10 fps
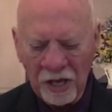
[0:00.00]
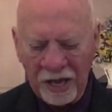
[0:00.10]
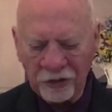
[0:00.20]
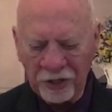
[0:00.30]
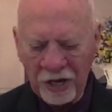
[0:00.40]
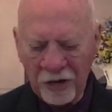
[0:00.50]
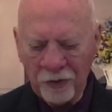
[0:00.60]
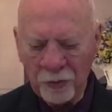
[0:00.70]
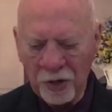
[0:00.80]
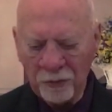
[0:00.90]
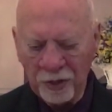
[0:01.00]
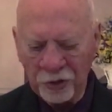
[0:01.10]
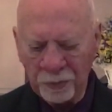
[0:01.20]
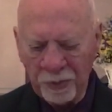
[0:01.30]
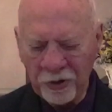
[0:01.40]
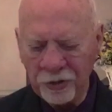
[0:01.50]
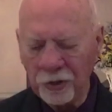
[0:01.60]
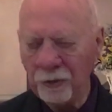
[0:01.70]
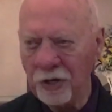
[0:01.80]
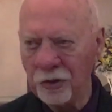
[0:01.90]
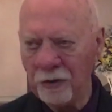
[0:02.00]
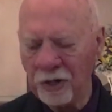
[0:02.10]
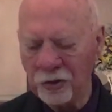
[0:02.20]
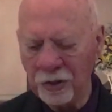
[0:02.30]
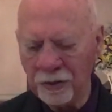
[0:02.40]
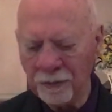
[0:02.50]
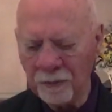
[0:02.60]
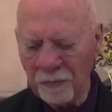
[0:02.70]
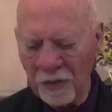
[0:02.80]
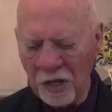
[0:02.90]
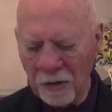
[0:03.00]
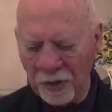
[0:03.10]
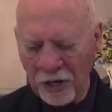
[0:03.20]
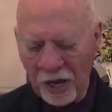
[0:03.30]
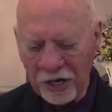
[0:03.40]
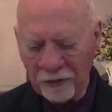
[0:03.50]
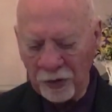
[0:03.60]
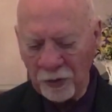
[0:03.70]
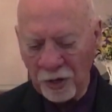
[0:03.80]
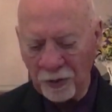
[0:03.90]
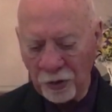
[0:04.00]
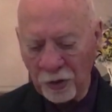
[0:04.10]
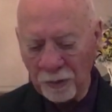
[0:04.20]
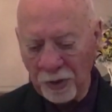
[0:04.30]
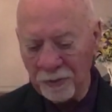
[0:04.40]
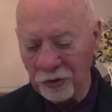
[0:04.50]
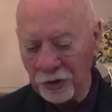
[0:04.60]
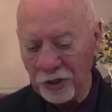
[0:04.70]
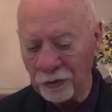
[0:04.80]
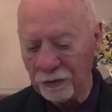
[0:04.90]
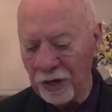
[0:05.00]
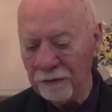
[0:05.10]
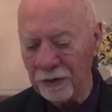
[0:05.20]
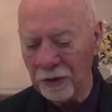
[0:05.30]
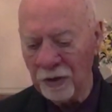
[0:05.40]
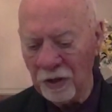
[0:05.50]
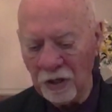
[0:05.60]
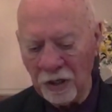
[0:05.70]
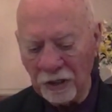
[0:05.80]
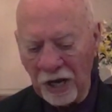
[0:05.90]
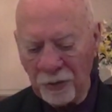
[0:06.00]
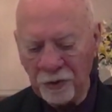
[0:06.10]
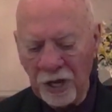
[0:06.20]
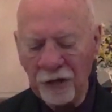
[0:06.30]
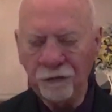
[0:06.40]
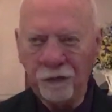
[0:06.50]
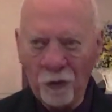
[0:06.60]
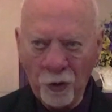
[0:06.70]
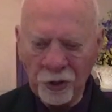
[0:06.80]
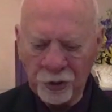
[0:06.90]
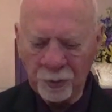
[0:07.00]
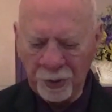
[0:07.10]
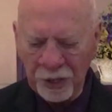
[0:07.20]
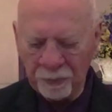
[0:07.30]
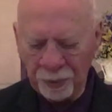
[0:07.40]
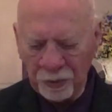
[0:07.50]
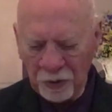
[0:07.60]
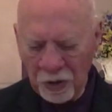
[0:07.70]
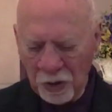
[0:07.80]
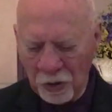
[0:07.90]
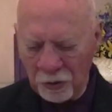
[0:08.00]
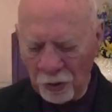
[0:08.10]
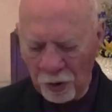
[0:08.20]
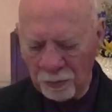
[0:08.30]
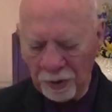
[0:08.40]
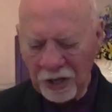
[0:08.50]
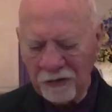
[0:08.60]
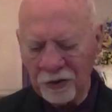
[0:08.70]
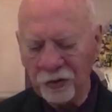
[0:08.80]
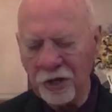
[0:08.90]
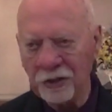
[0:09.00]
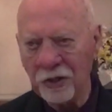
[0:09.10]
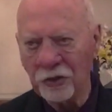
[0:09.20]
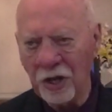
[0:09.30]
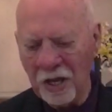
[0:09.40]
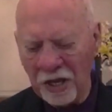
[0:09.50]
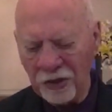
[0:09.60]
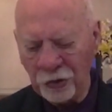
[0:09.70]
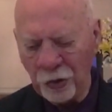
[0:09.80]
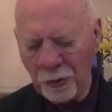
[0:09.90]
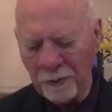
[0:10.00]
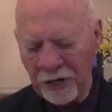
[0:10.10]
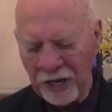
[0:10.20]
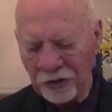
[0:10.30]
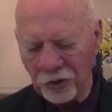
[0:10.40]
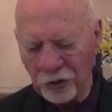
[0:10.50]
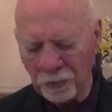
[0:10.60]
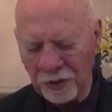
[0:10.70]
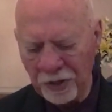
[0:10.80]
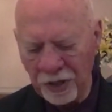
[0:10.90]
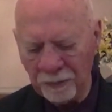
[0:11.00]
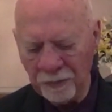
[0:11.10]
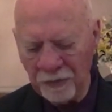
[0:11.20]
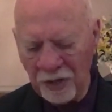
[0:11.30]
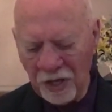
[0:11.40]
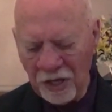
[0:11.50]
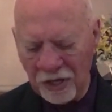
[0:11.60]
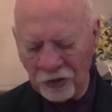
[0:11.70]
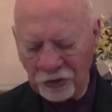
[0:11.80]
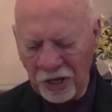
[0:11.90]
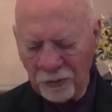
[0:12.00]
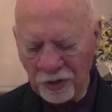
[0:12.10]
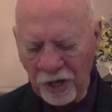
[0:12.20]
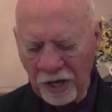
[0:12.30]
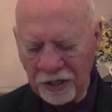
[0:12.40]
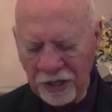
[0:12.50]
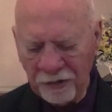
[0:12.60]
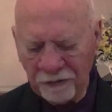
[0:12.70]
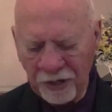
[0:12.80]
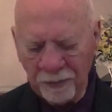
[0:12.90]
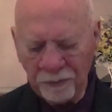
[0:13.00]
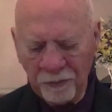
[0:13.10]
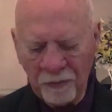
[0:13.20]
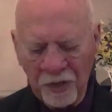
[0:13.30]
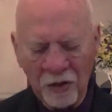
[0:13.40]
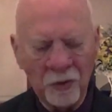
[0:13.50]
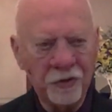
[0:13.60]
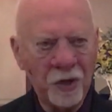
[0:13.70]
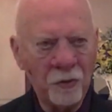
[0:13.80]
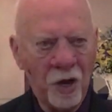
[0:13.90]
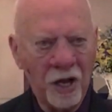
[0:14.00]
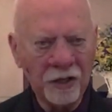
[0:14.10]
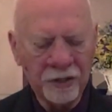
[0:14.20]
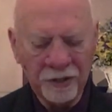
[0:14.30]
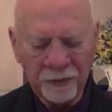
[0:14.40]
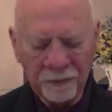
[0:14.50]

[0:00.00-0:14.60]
Actually, everyone will experience a resurrection, but not everyone will go to be with Jesus forever. God will not force people who don't believe in Jesus into a relationship with Him. Instead, will God give them what they want?